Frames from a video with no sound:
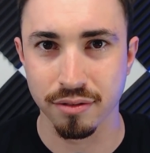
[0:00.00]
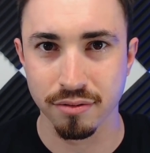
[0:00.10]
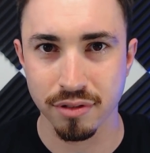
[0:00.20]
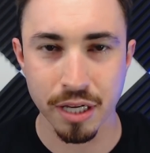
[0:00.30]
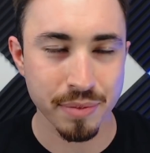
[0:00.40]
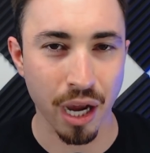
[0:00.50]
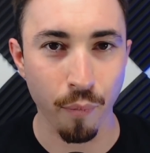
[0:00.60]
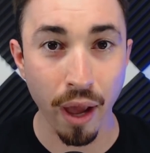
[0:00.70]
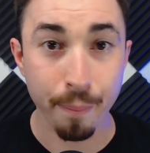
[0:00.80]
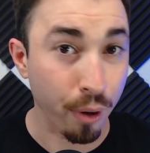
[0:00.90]
seems that
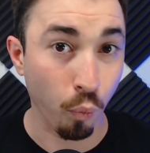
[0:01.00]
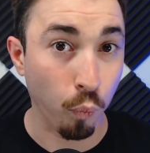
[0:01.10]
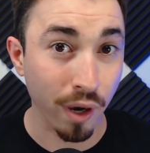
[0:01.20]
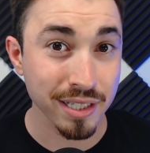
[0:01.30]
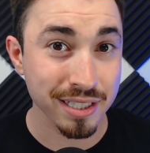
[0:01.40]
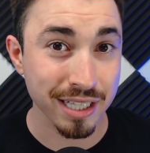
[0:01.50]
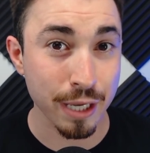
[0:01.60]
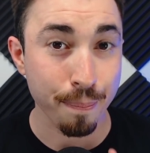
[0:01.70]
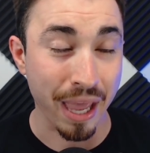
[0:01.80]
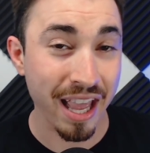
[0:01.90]
way, but was
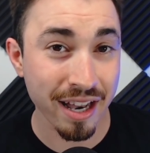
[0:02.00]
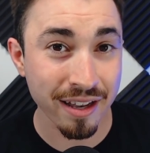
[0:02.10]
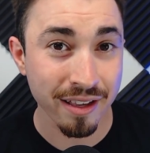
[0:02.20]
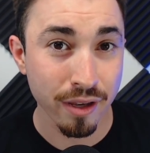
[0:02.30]
he pinned?